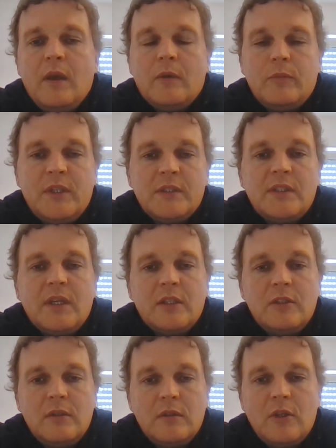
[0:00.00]
And we'll
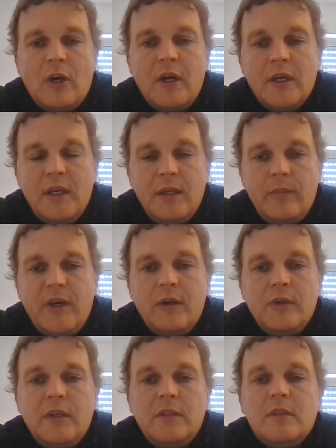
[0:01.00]
start talking
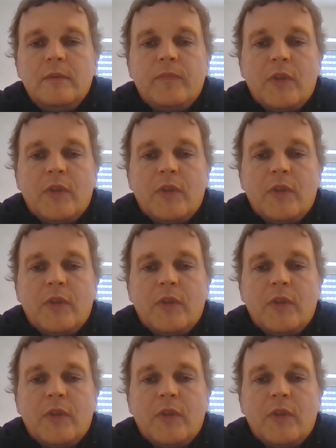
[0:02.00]
about it